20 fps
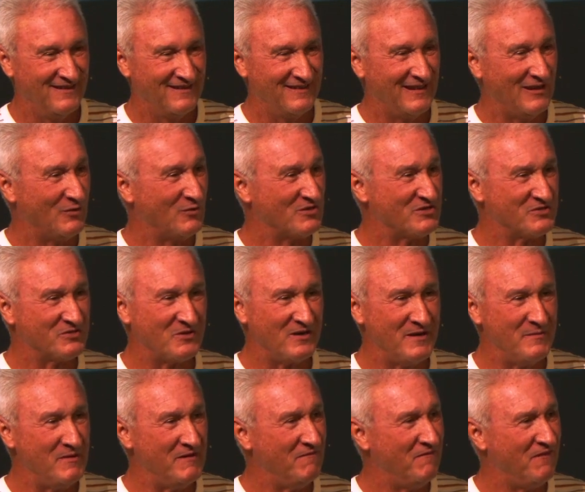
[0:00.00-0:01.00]
They were
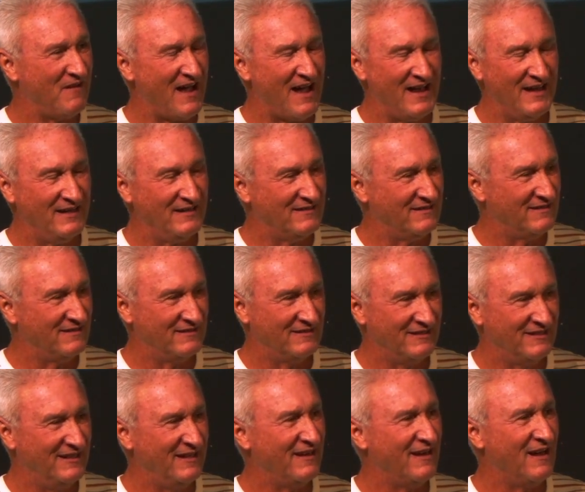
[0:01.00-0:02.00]
screaming, fight,
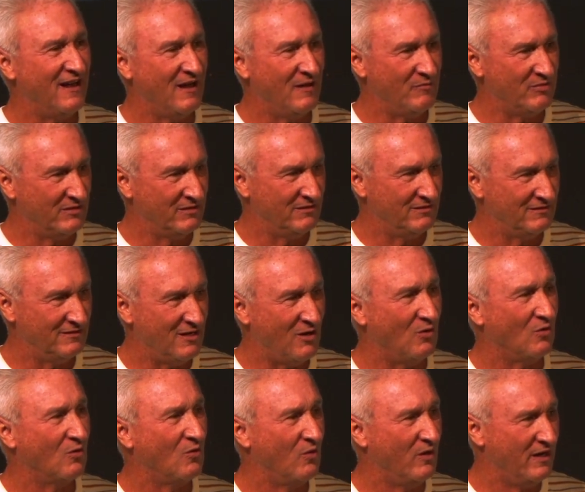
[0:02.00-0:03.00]
get up,
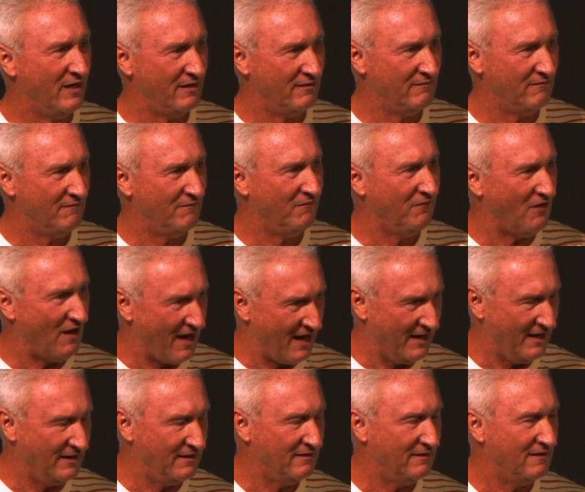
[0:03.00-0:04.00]
don't quit,
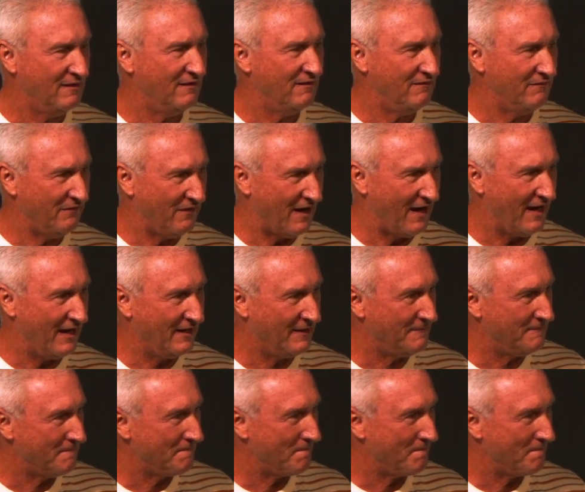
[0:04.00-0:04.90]
fight, fight.